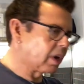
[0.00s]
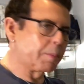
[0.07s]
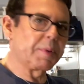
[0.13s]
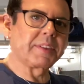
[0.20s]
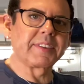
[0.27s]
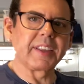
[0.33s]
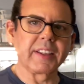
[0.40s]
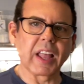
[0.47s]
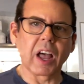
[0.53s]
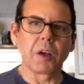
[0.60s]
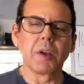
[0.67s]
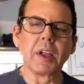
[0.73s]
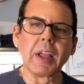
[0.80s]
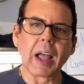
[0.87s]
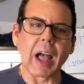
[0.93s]
let me see now.
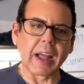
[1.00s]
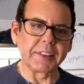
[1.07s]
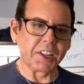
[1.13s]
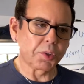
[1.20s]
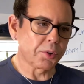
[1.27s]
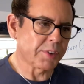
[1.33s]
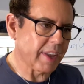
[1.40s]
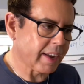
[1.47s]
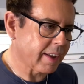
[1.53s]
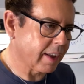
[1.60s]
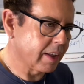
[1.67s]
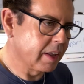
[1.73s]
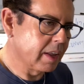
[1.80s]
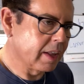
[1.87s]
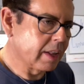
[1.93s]
I need to check
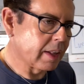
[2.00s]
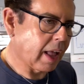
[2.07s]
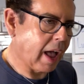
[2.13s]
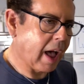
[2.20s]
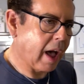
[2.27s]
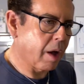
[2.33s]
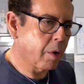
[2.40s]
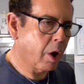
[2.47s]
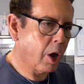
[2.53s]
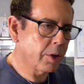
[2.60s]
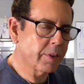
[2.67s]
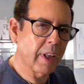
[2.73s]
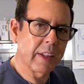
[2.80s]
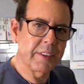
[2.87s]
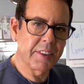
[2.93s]
how
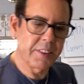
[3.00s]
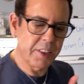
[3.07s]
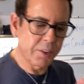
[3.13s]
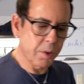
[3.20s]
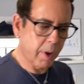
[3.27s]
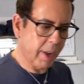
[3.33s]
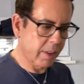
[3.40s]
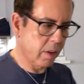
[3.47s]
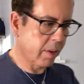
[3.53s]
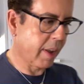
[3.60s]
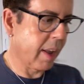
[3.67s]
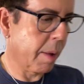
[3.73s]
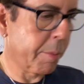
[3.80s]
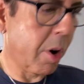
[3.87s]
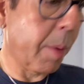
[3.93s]
hot this needs to get.
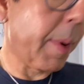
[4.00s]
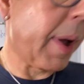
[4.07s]
Okay, I'll be right